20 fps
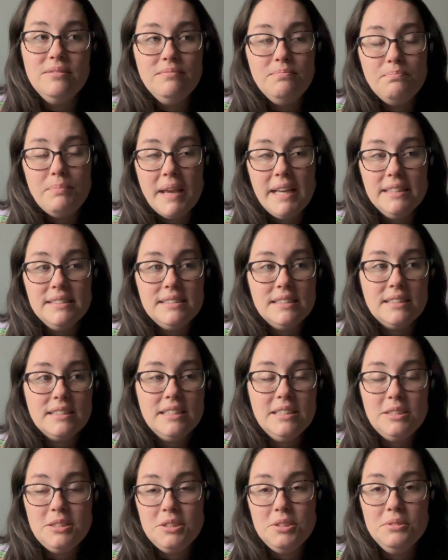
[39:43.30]

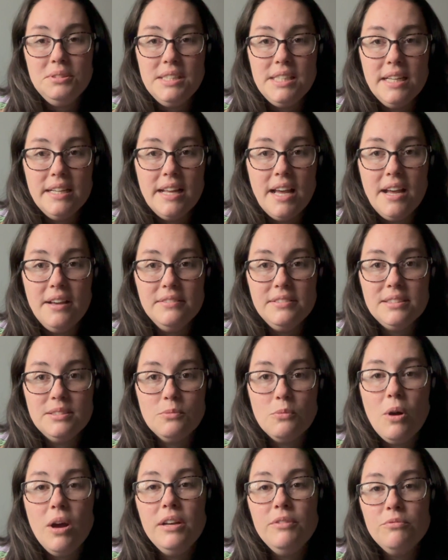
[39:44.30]
basically 2 DNFs,
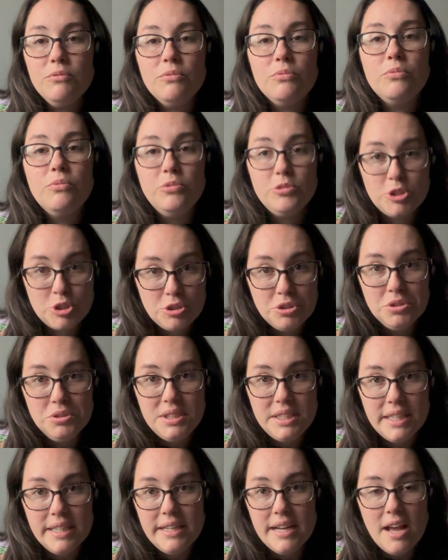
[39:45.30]
one true
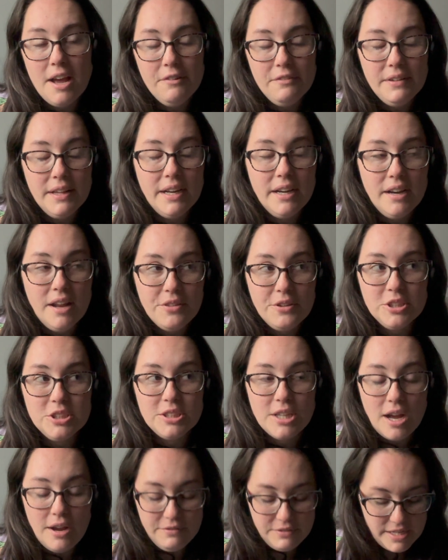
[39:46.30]
DNF and another
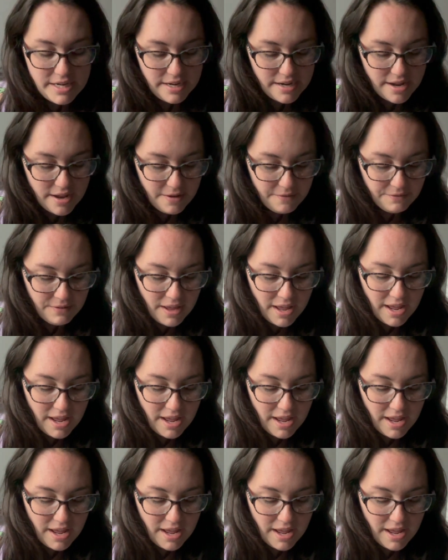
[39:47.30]
soft DNF.